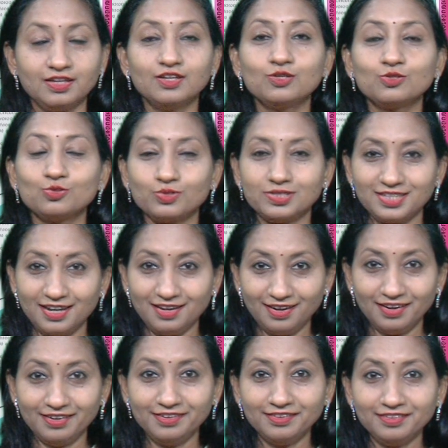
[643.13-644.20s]
So dear
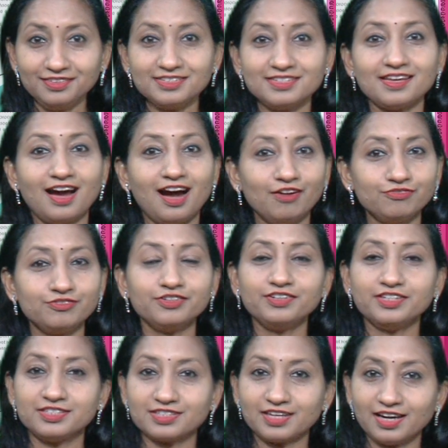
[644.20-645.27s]
learners, after
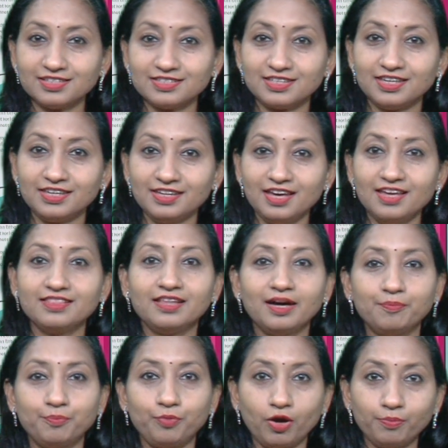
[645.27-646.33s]
discussing the
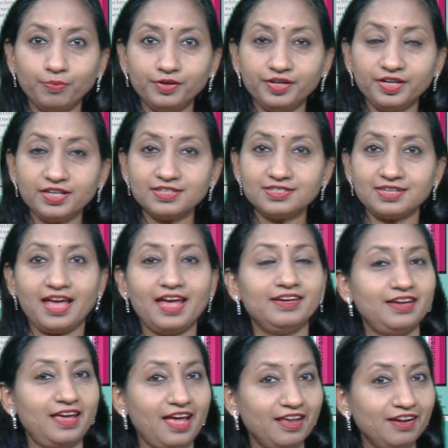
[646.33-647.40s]
properties
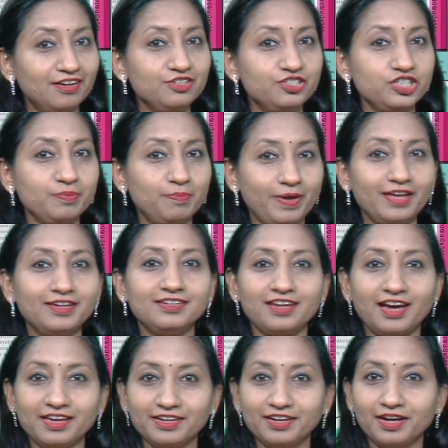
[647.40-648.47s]
and energy band
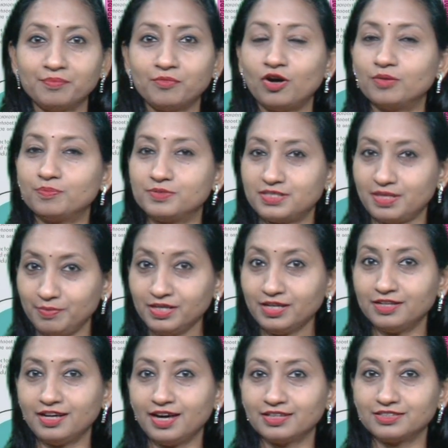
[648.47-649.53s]
diagram of
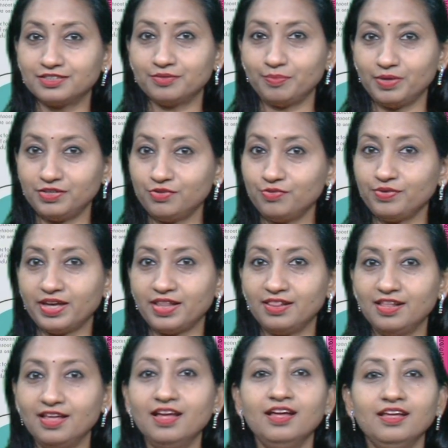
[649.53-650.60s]
semiconductor material,
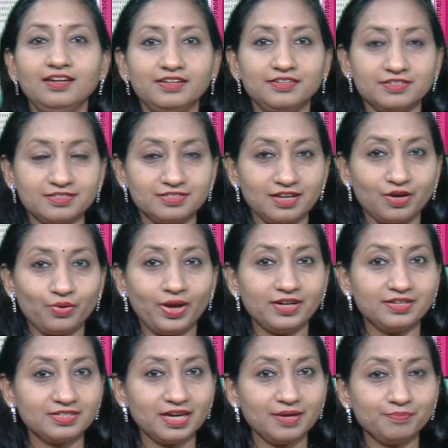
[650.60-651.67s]
let us now
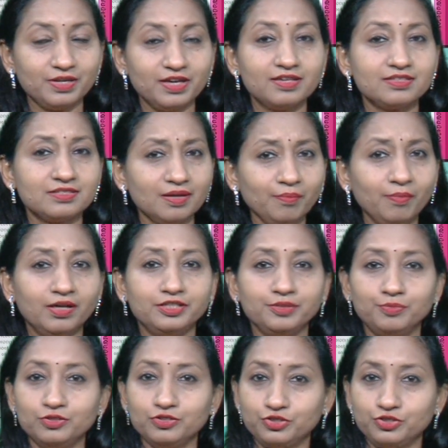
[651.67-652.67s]
attempt some multiple